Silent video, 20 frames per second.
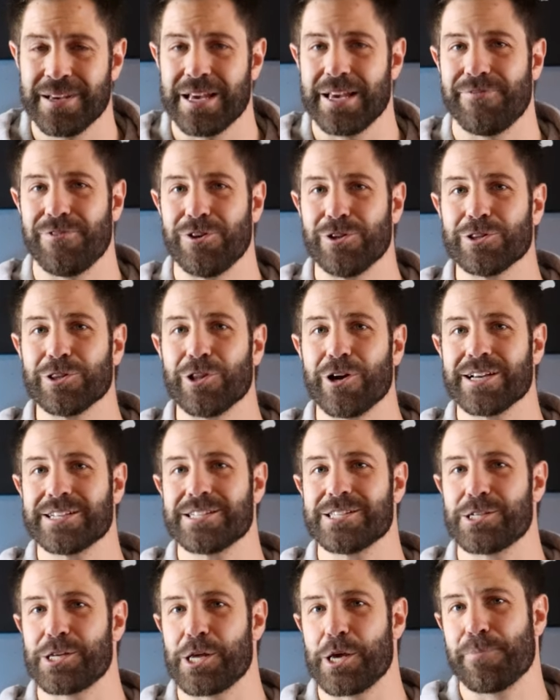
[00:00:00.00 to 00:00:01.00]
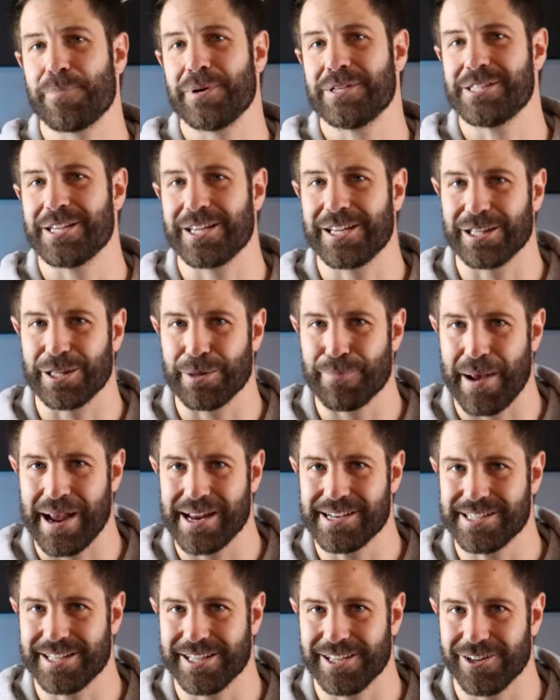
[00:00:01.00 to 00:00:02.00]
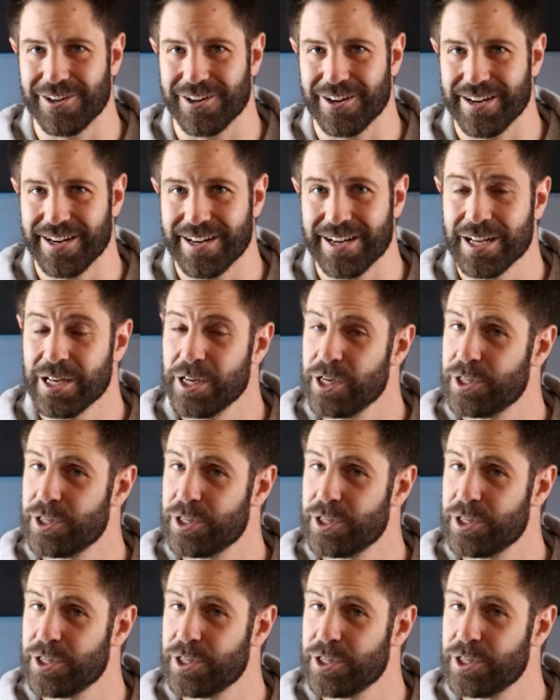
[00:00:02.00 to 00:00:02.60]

If you'd like to see a particular painting guide,